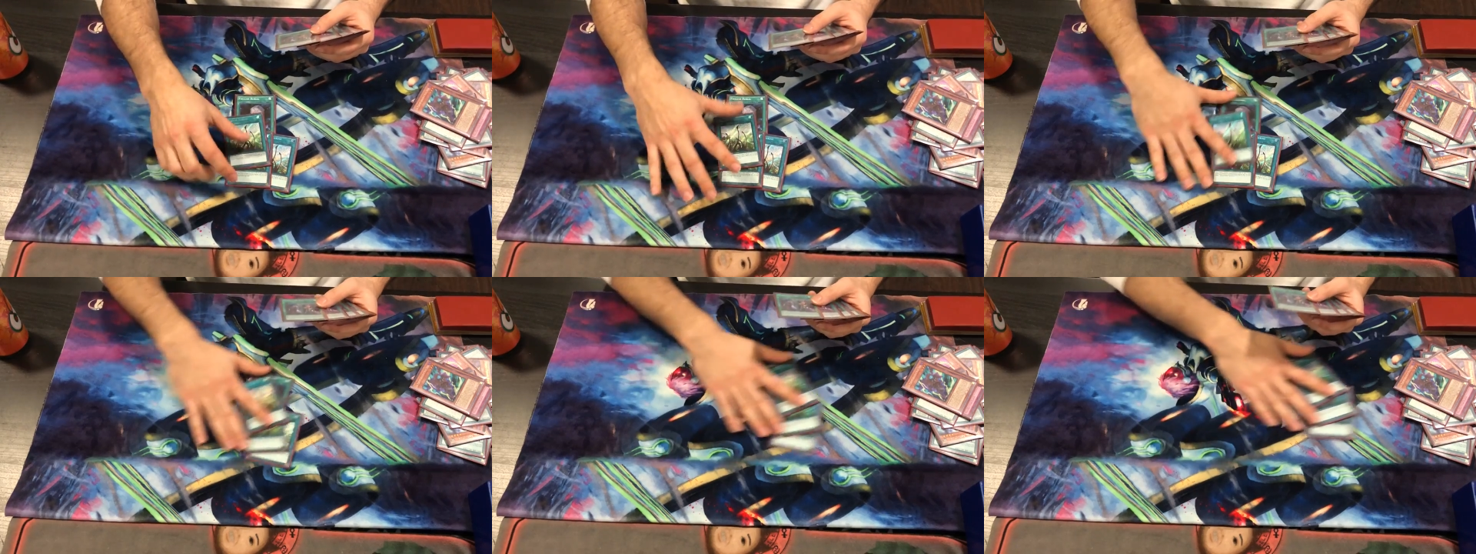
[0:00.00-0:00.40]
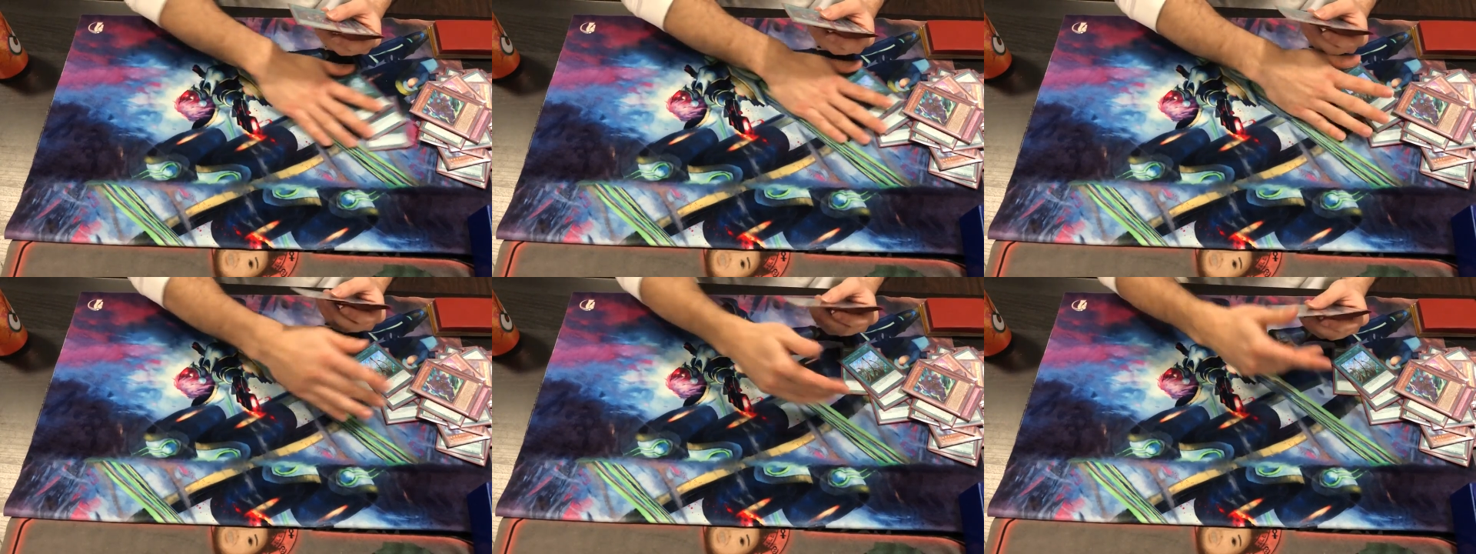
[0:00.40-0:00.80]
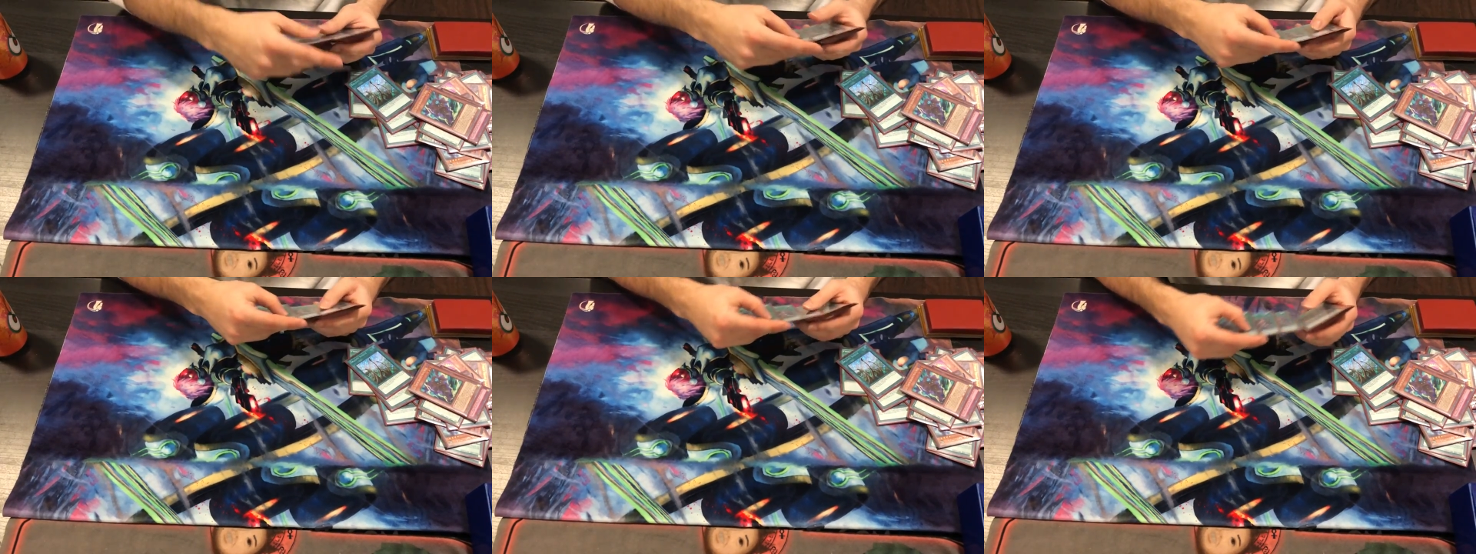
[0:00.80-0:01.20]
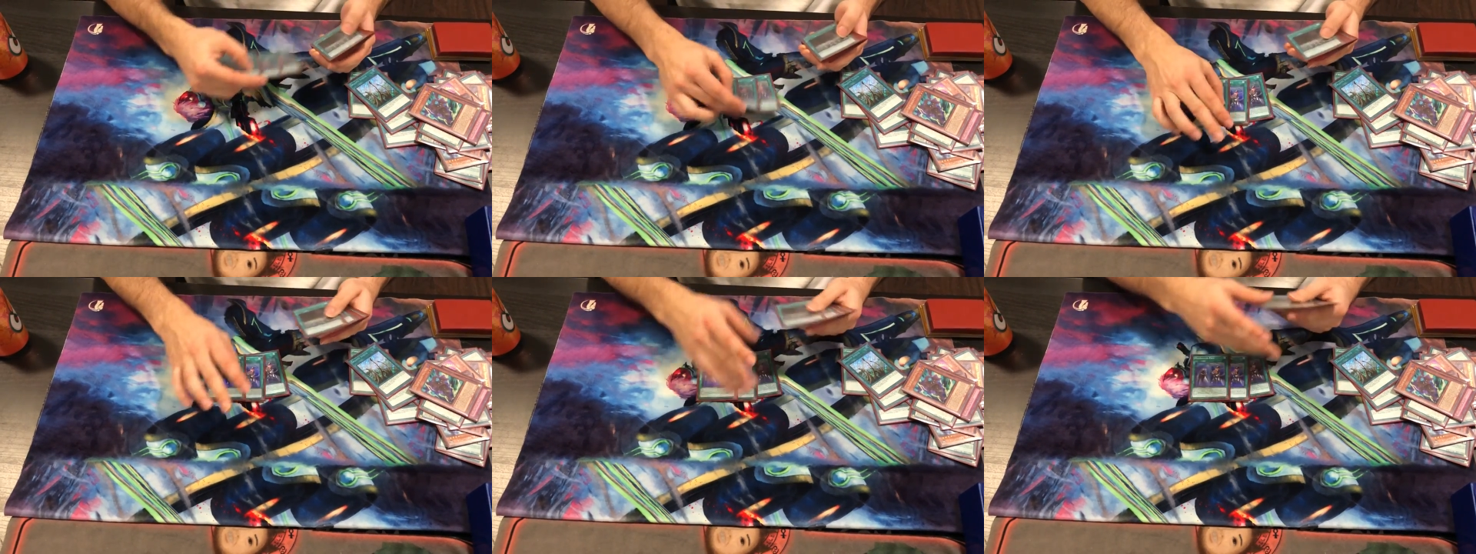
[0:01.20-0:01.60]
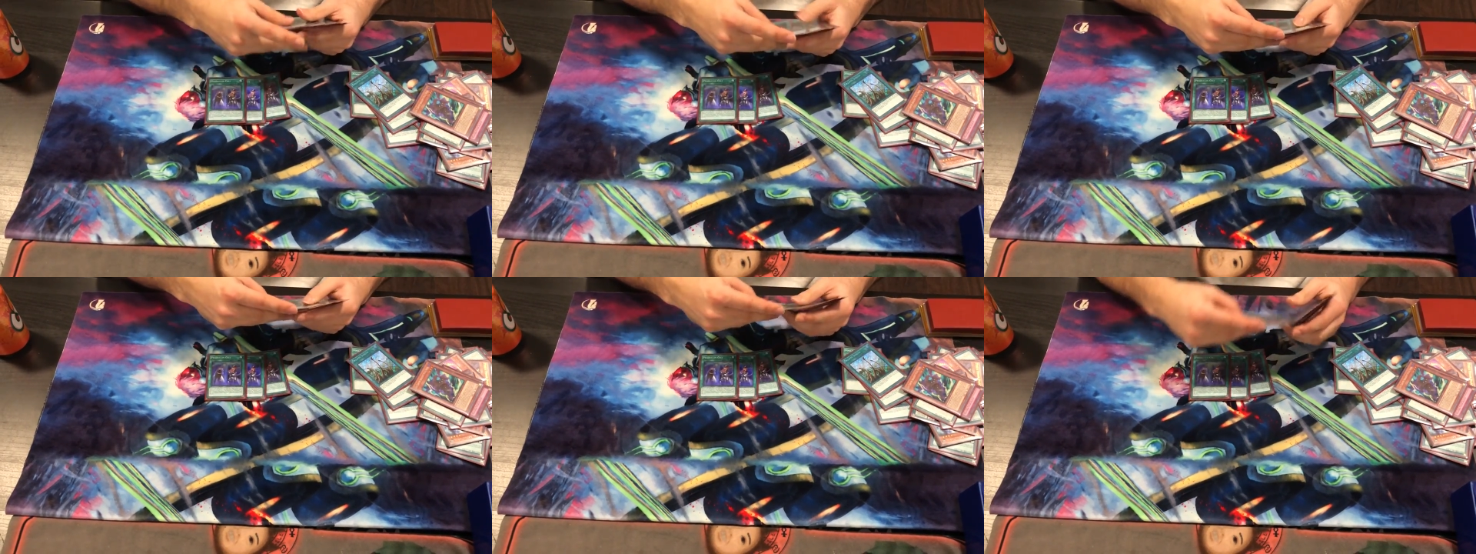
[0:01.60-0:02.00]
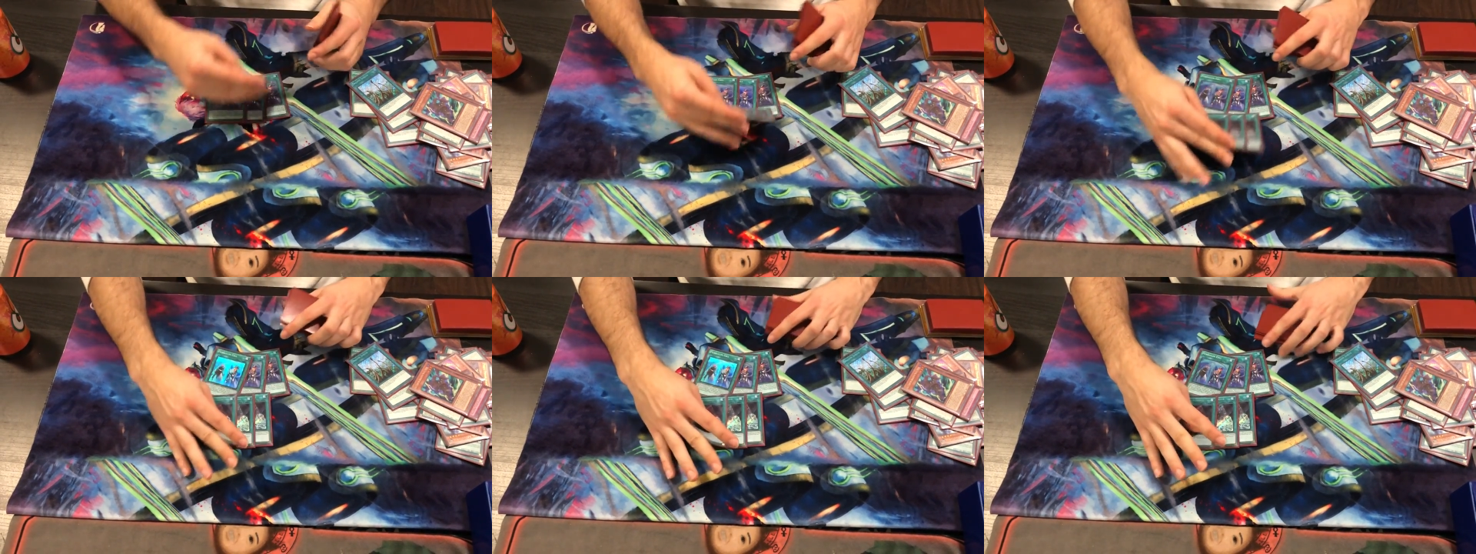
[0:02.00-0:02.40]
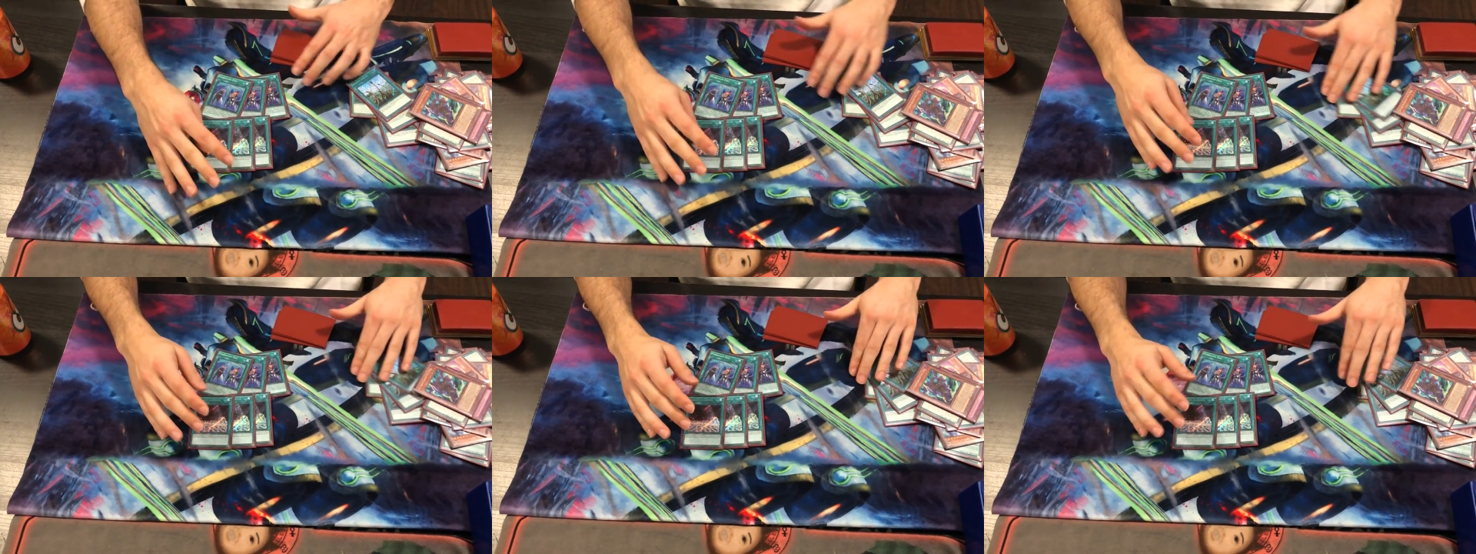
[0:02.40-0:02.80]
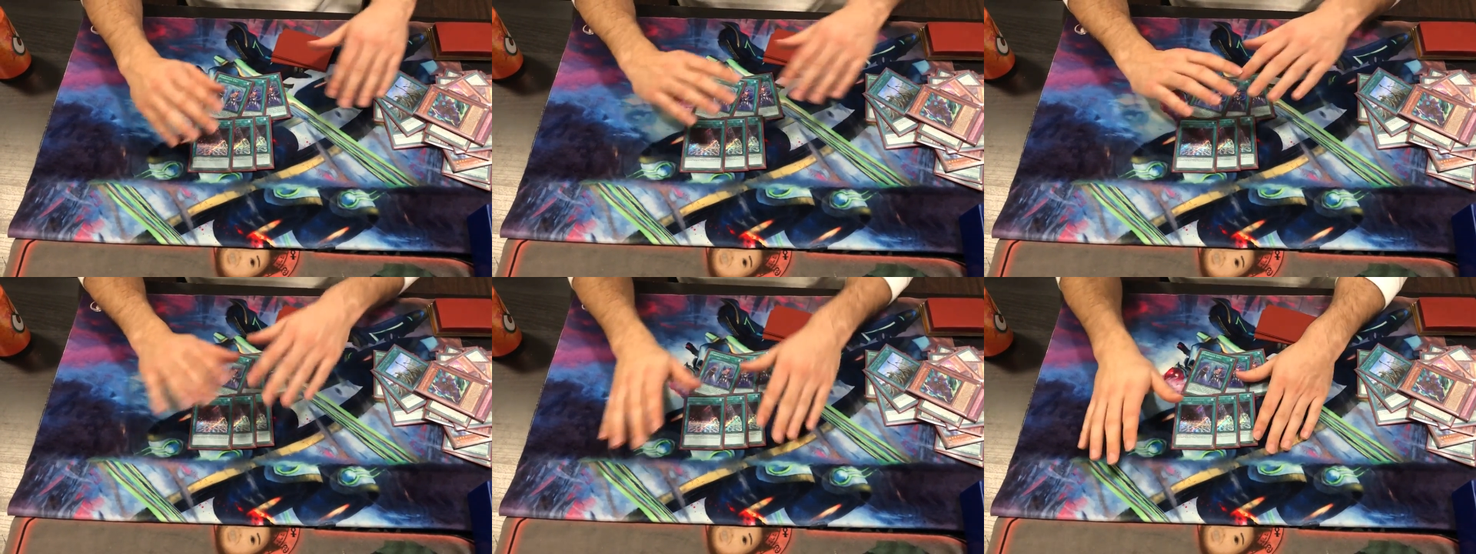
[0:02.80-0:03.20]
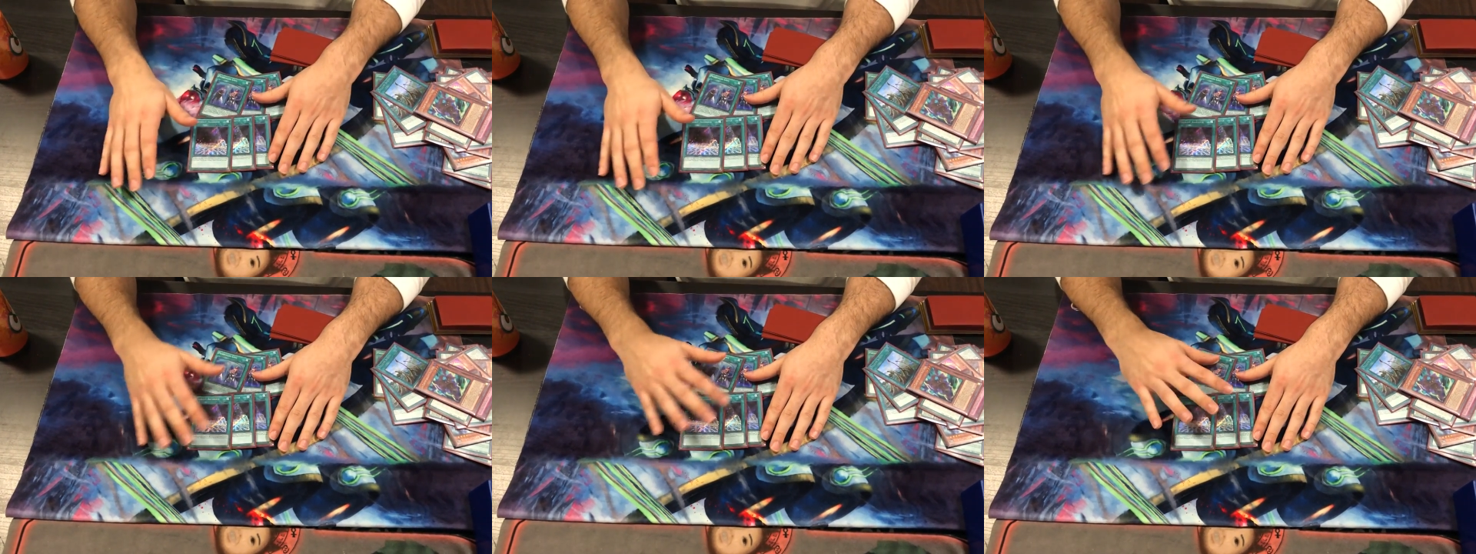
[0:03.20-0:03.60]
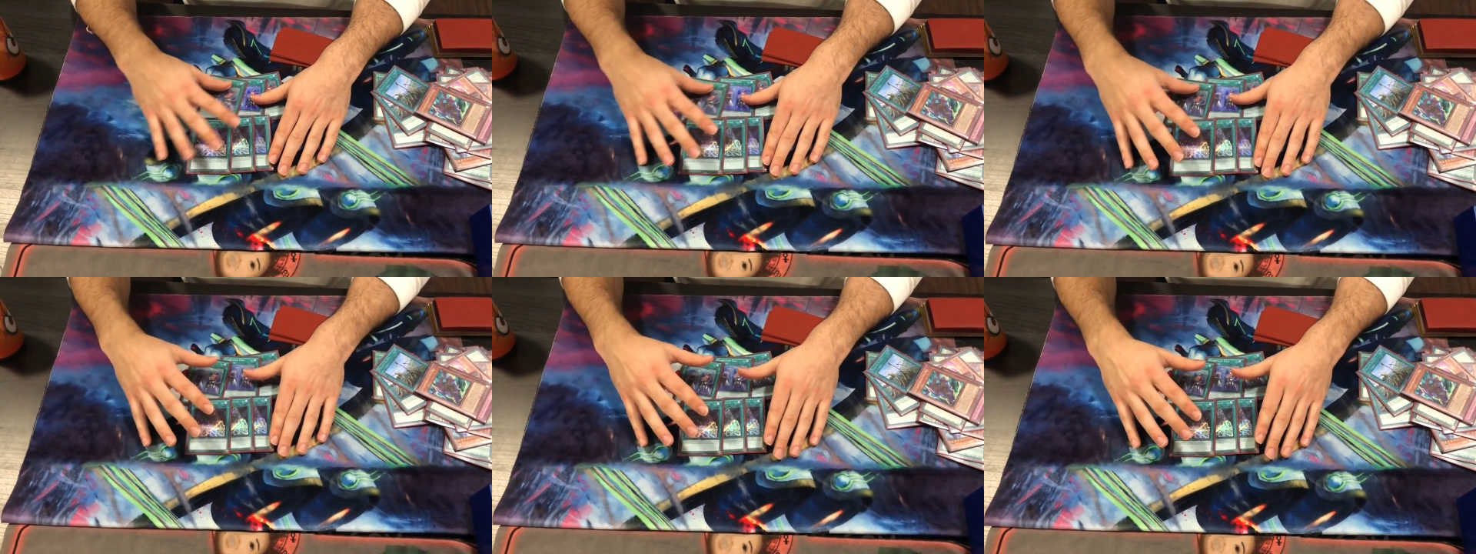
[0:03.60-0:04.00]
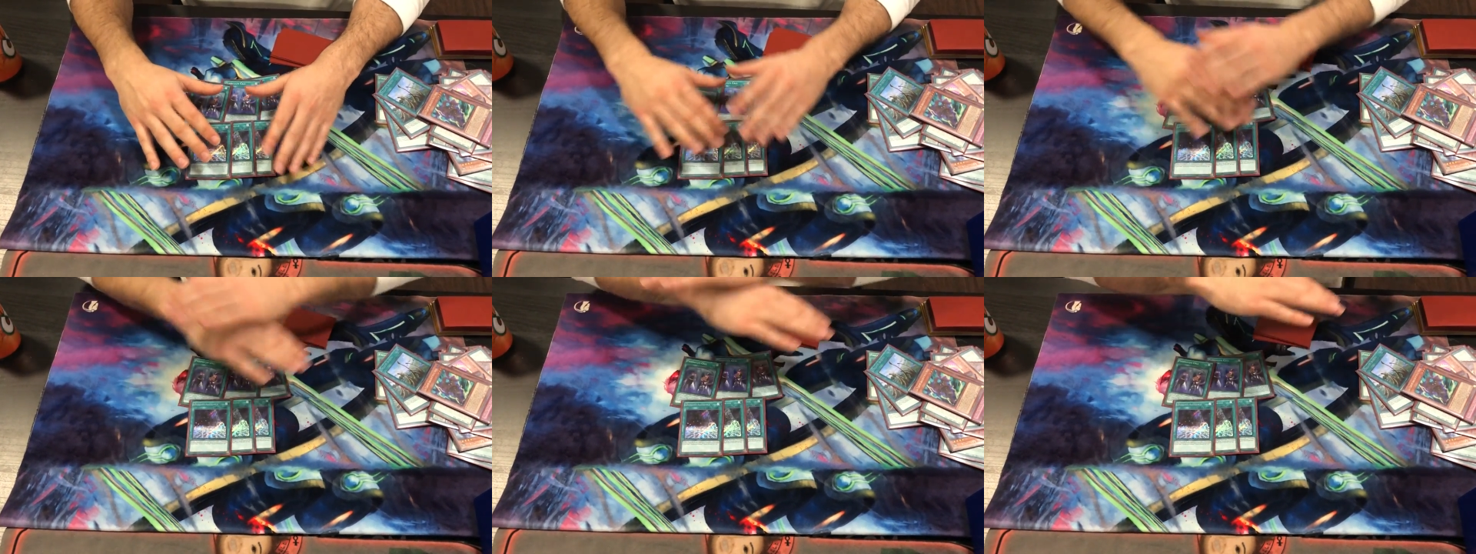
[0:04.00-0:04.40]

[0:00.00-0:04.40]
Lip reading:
(no speaker visible)